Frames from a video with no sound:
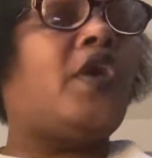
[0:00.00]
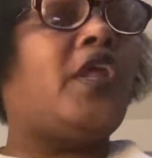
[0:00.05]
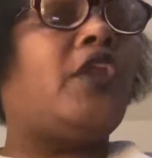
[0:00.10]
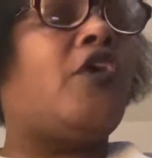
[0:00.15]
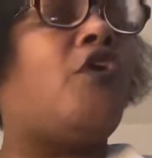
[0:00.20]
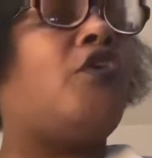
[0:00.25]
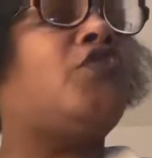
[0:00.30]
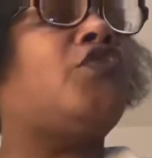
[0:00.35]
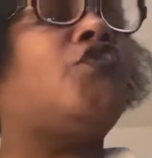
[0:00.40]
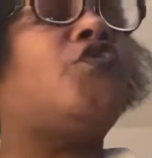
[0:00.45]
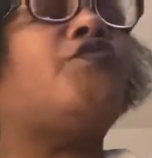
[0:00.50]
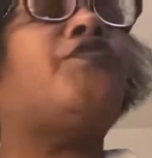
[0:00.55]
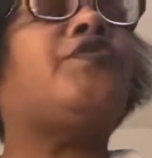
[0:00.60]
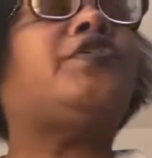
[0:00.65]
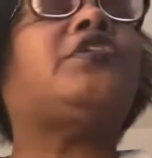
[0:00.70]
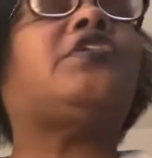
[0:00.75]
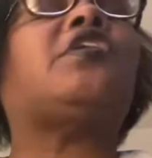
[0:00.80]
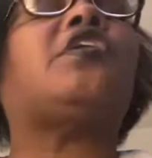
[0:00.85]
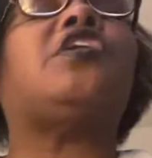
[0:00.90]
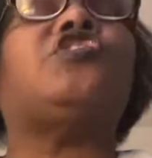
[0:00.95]
and all over
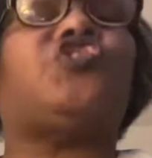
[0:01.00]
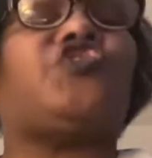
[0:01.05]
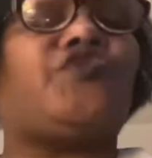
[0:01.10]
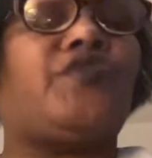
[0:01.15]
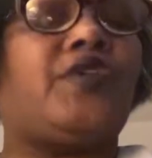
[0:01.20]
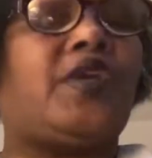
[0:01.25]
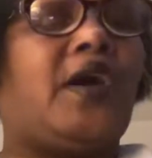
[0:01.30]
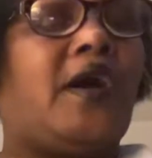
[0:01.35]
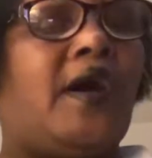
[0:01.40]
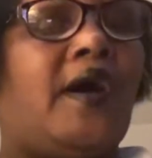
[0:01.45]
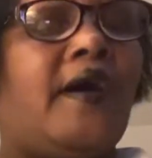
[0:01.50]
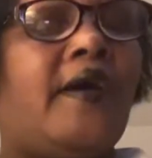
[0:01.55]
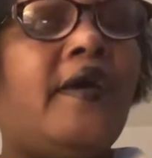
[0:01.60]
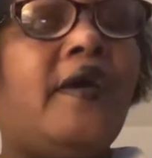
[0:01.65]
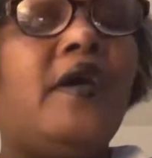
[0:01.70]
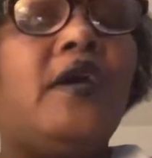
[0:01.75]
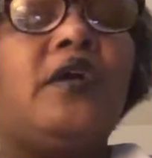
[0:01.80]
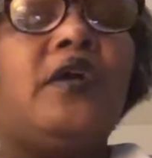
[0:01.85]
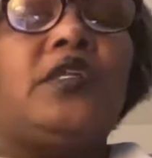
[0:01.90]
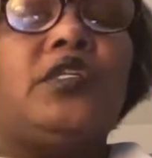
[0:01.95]
the country, God.
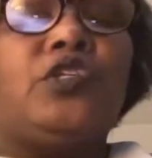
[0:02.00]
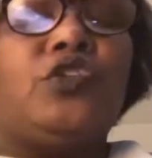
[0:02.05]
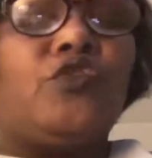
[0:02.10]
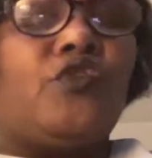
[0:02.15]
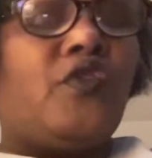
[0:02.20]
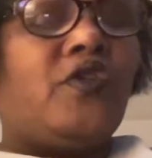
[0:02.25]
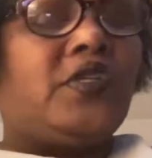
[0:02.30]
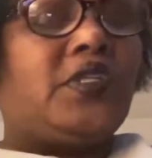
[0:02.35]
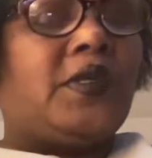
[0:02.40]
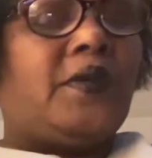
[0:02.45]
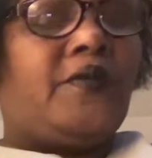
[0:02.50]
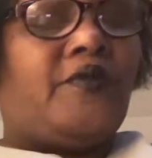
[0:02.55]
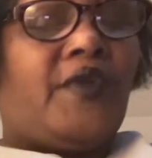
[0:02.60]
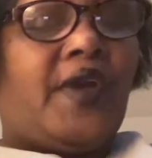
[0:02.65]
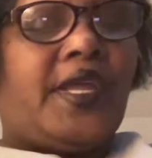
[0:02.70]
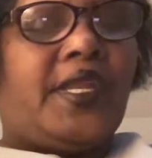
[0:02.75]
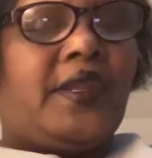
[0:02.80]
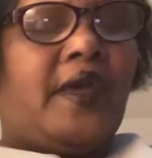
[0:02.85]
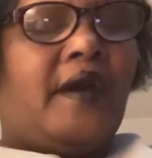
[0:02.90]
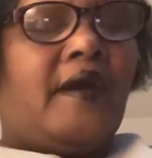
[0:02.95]
Look on them
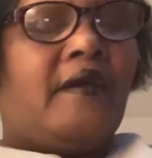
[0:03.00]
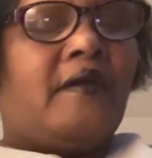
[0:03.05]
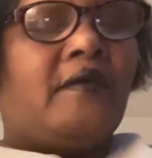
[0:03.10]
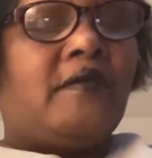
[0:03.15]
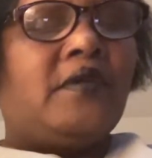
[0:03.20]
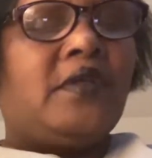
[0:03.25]
right now.